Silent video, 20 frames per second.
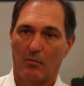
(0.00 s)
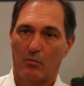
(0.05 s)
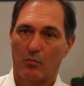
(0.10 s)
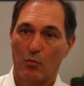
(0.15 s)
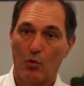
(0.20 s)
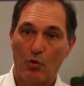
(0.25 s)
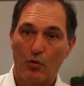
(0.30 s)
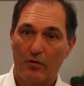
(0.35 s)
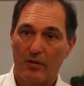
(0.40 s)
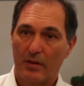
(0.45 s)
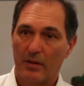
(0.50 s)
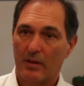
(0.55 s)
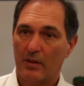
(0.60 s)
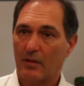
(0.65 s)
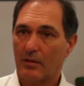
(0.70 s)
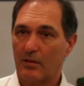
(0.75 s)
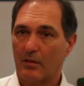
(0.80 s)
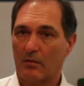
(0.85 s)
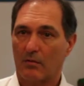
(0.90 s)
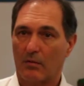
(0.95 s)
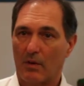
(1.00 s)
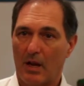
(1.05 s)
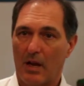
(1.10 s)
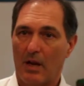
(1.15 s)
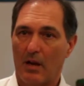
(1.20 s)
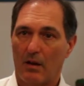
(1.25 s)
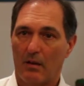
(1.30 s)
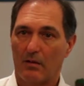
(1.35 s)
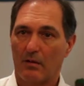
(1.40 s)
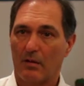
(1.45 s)
moving this
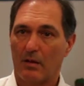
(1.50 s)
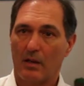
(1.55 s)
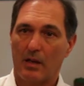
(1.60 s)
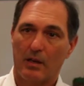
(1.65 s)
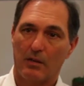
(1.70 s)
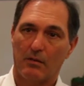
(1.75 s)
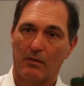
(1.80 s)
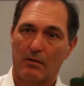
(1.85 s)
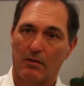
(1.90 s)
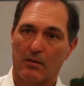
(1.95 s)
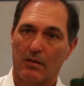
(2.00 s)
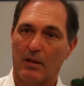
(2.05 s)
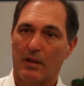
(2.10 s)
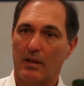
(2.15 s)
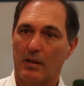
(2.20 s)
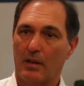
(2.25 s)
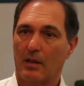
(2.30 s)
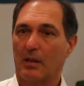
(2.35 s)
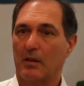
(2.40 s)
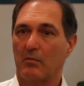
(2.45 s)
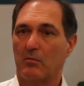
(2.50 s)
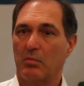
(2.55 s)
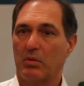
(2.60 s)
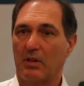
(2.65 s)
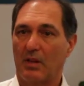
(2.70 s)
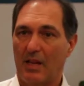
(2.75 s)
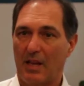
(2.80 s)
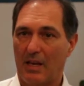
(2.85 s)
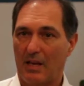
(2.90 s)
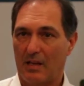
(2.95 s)
around and you're thinking and
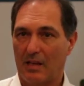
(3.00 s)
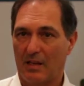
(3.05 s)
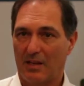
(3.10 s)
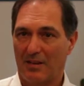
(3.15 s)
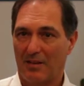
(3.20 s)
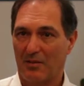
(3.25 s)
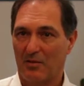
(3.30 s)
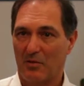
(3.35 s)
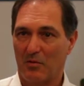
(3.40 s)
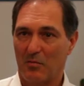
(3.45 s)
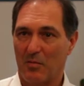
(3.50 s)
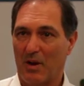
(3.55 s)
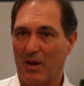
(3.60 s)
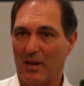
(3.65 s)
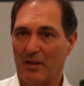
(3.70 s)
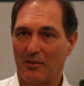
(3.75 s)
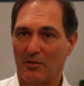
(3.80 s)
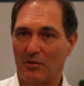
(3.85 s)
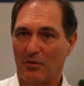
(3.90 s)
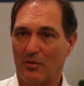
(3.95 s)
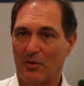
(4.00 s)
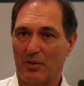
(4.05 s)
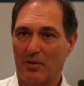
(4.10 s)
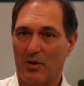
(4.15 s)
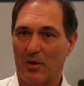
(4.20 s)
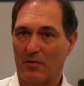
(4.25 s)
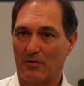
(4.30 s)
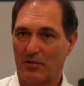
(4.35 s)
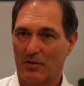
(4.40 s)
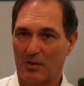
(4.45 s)
planning, and your mind's going
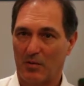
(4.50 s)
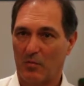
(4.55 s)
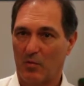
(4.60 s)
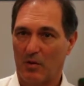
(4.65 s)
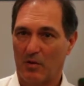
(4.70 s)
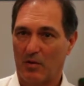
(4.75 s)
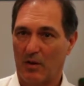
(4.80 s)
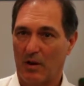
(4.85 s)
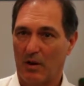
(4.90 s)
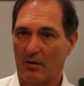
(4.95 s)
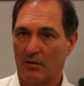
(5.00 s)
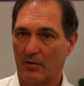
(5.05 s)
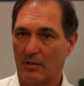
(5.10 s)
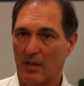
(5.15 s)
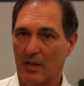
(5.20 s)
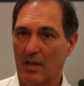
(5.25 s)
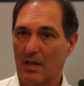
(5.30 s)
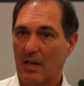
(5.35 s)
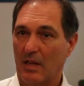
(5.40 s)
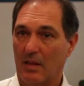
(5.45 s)
off somewhere else,